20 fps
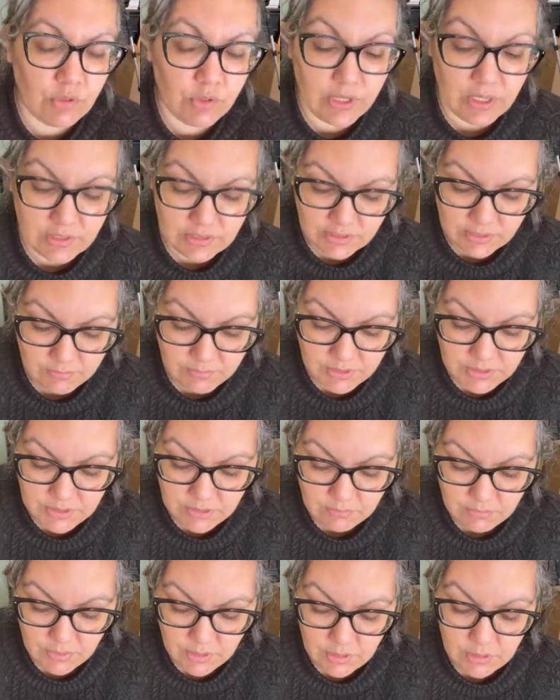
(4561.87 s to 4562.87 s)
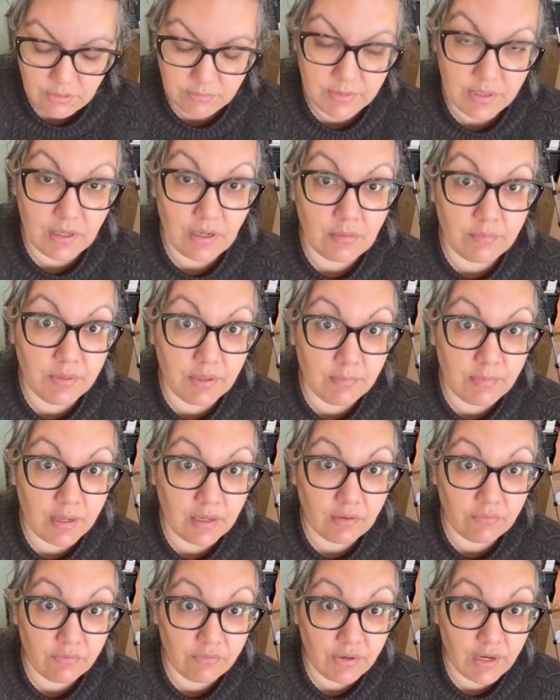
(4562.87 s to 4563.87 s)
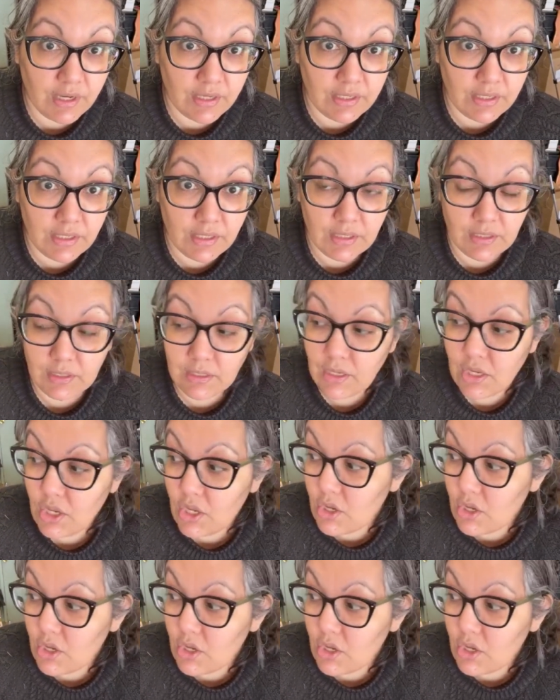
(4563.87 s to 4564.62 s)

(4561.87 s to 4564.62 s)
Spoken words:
will not see me tomorrow, but I'll be back Friday.